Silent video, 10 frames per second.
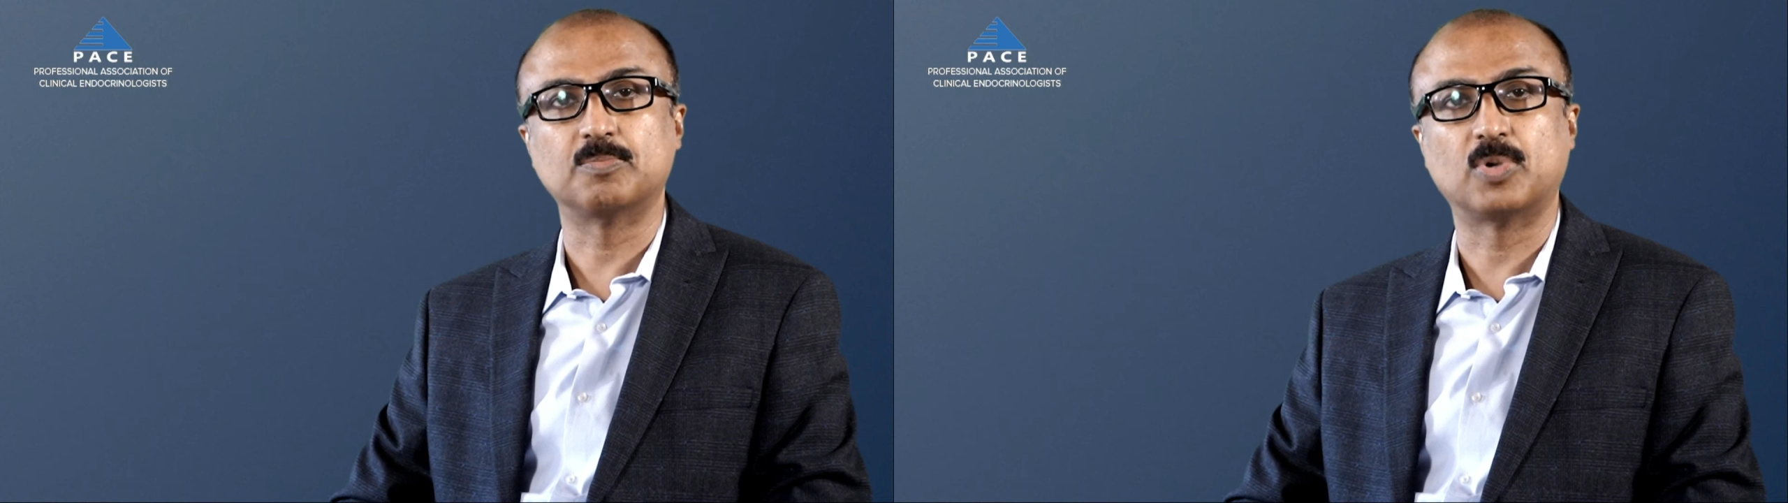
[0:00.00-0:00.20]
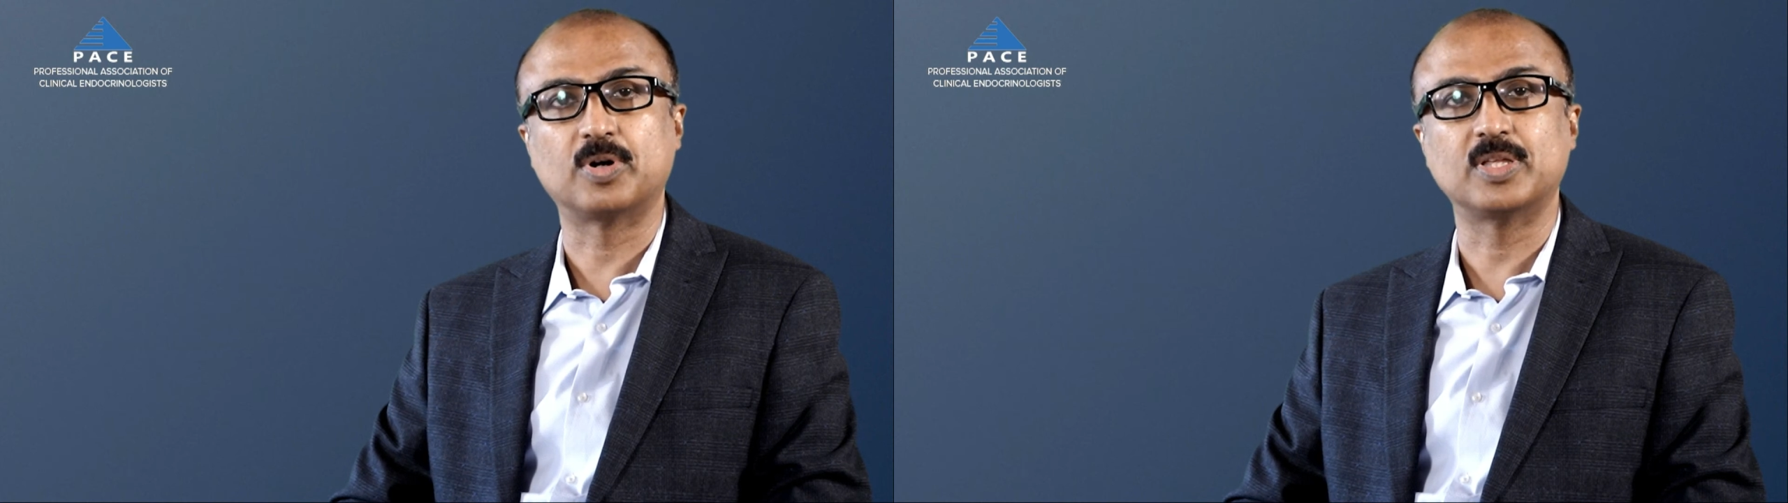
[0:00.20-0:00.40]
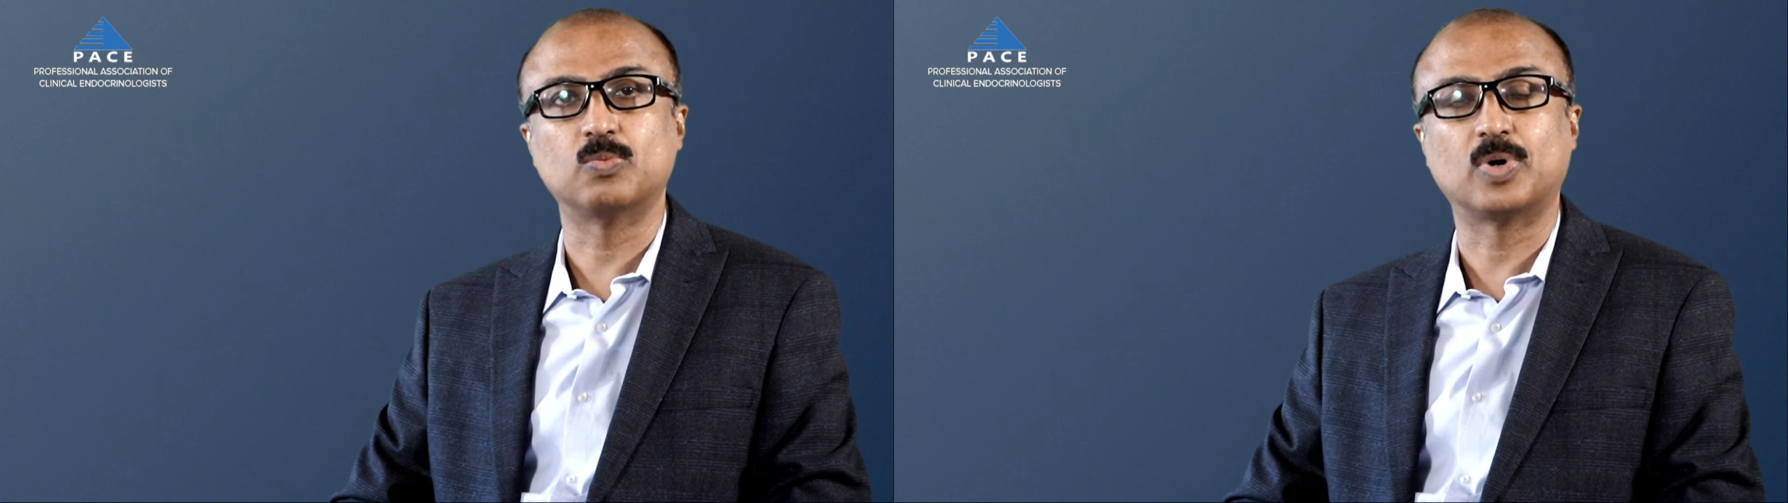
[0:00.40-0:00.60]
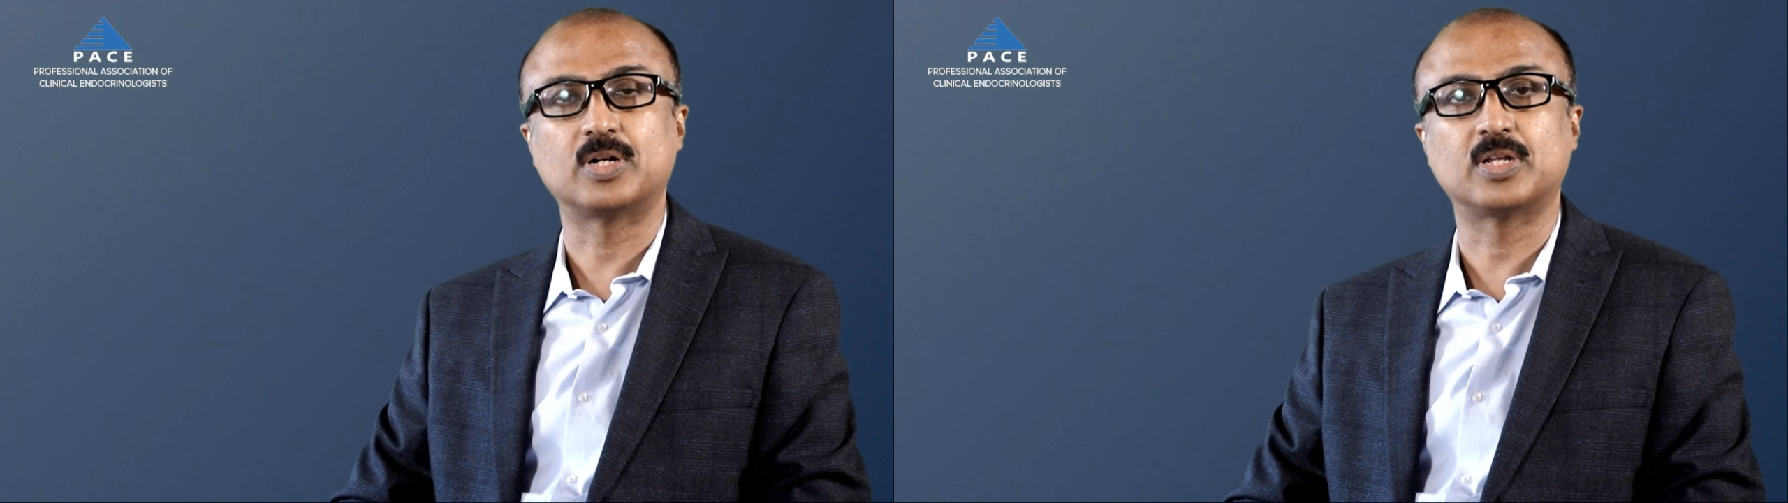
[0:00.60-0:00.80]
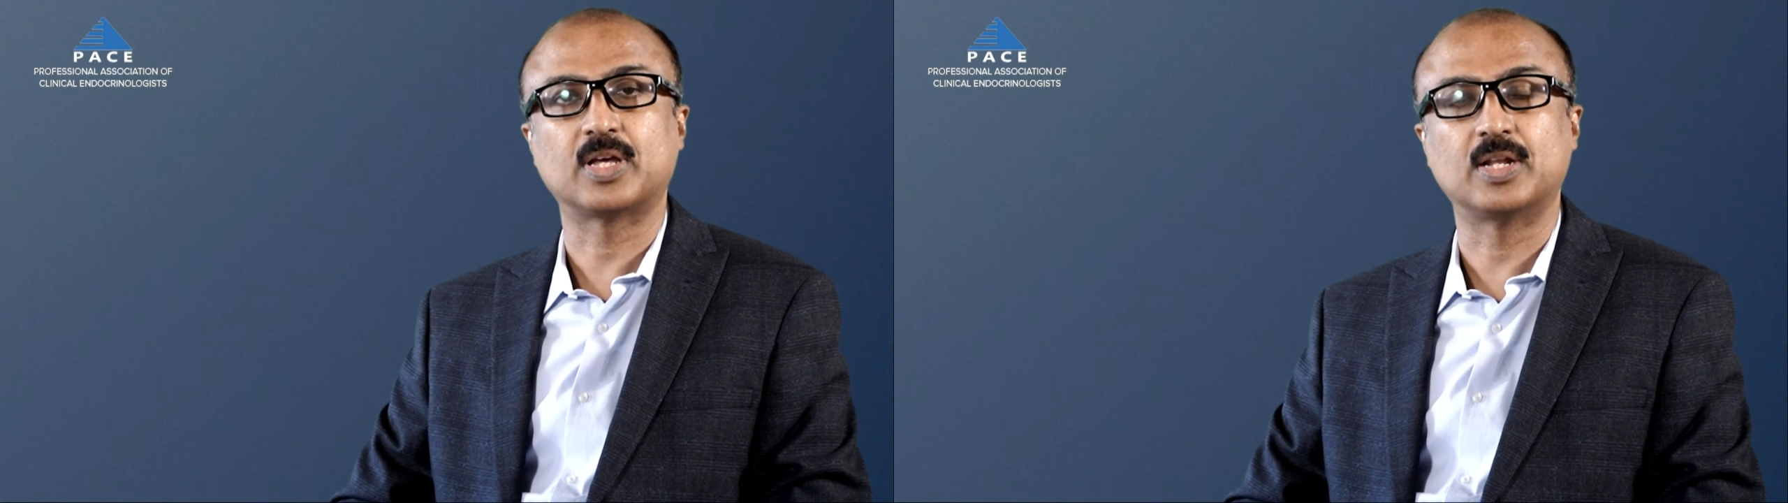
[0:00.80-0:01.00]
body
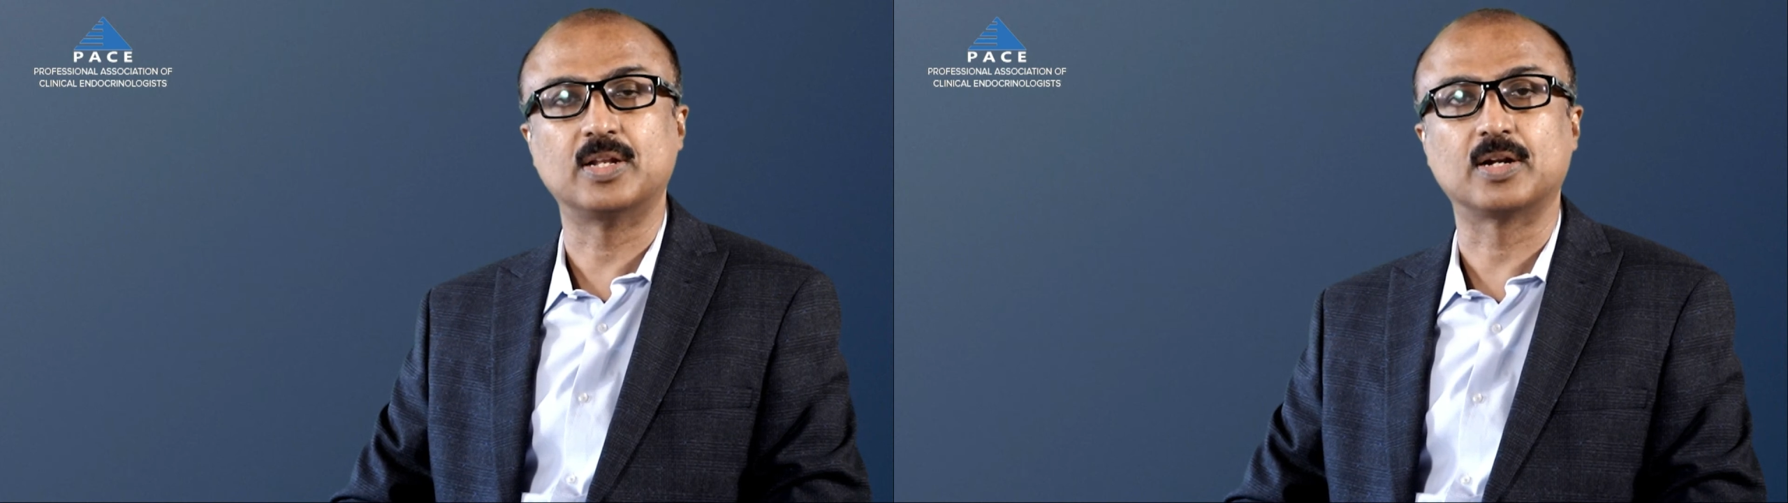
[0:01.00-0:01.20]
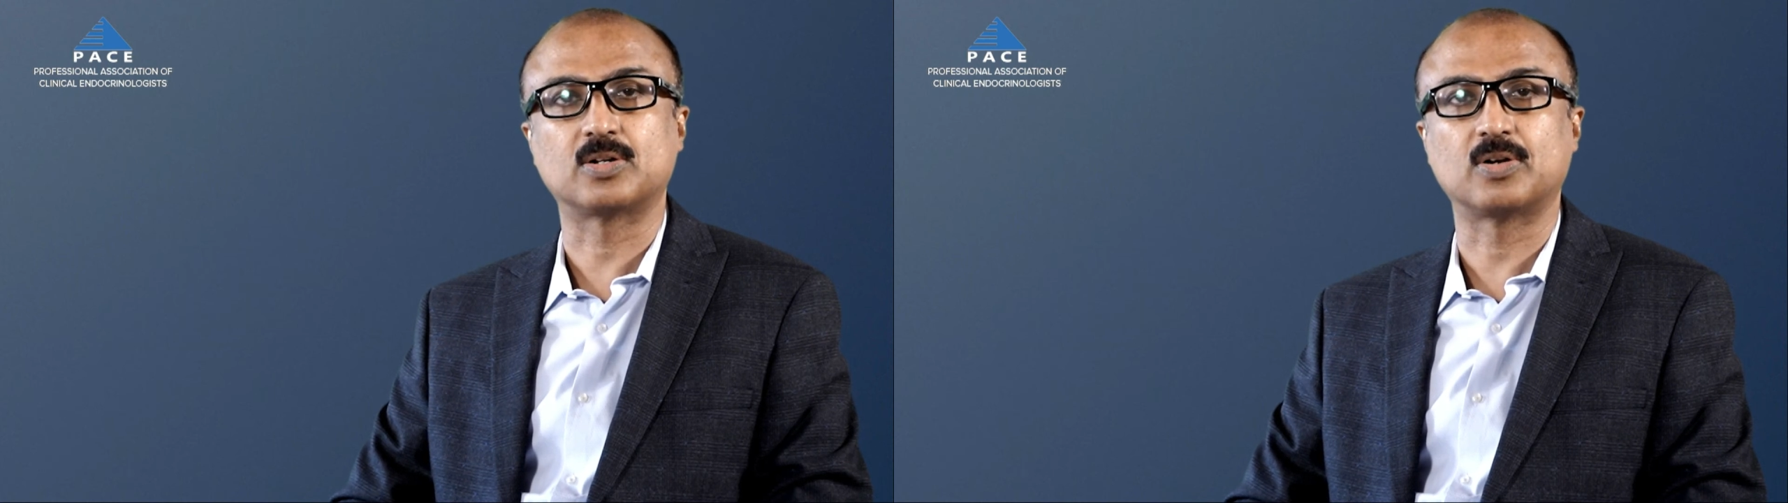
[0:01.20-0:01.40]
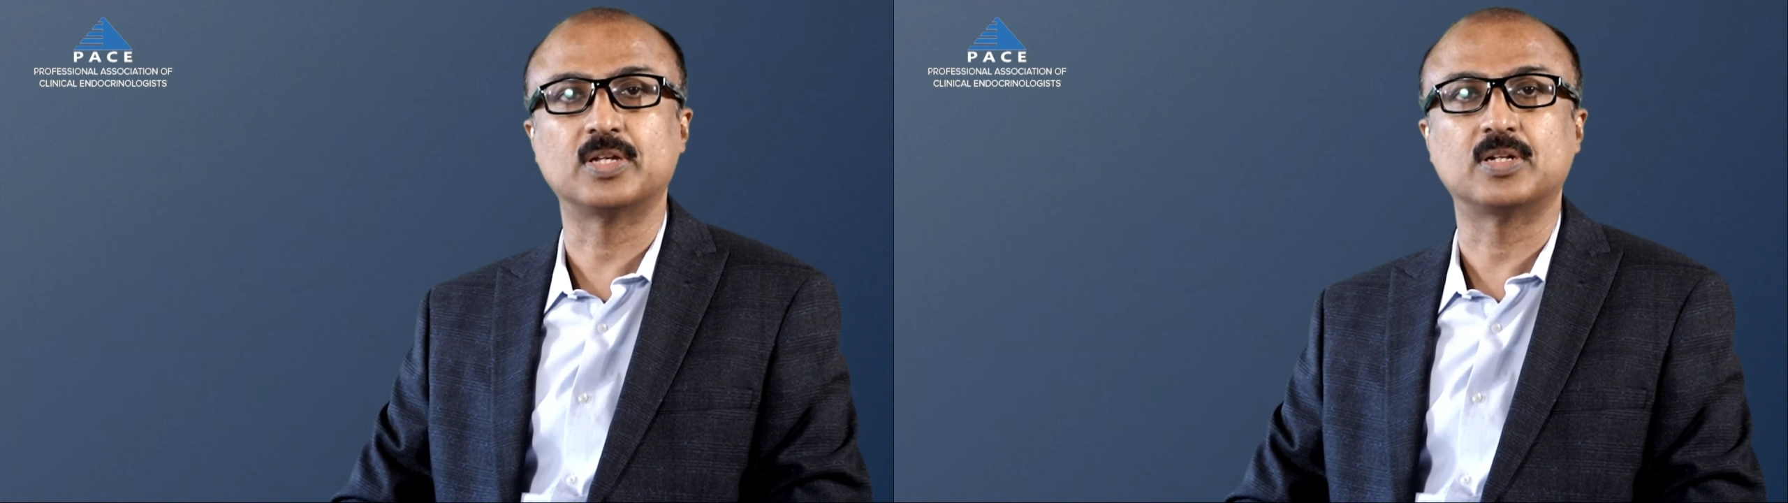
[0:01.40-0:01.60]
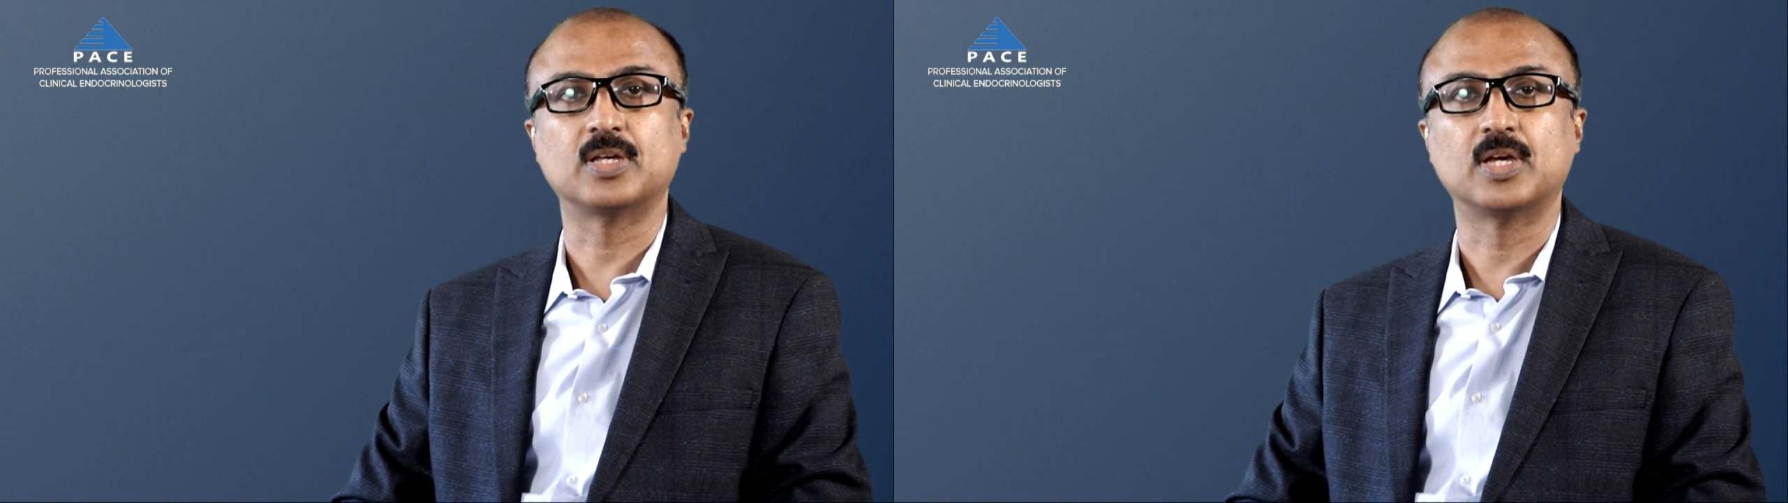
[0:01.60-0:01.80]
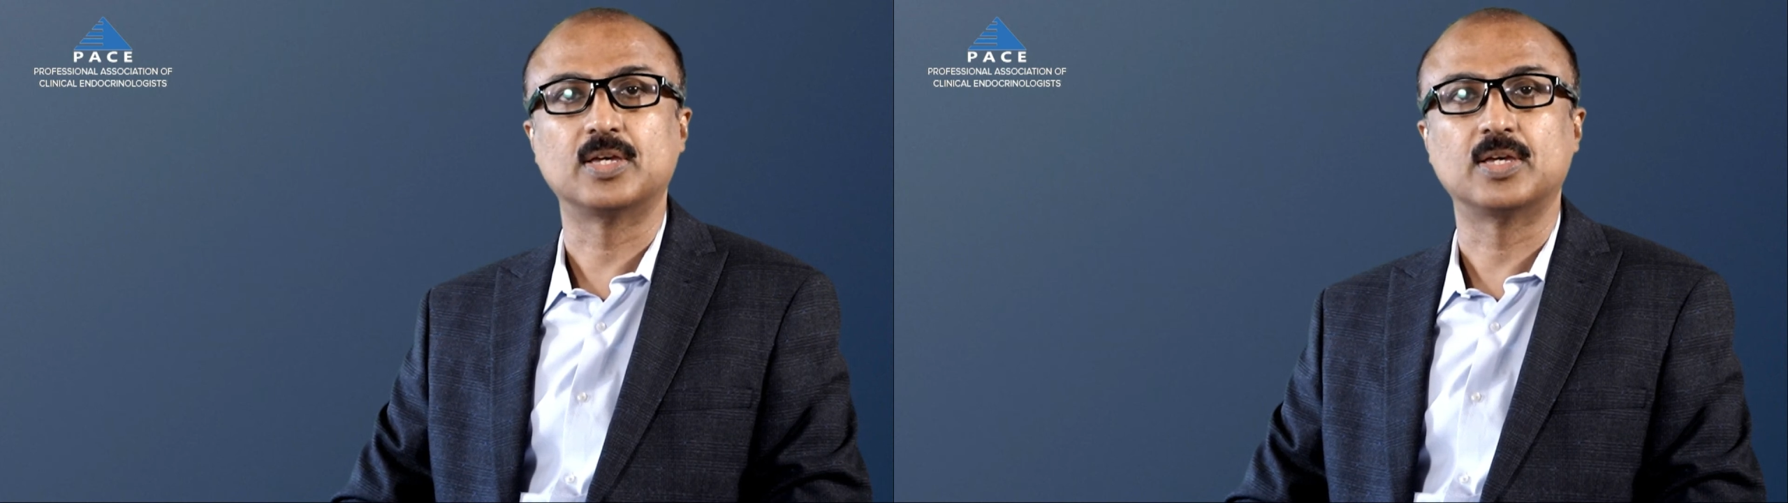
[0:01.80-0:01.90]
water and electrolyte,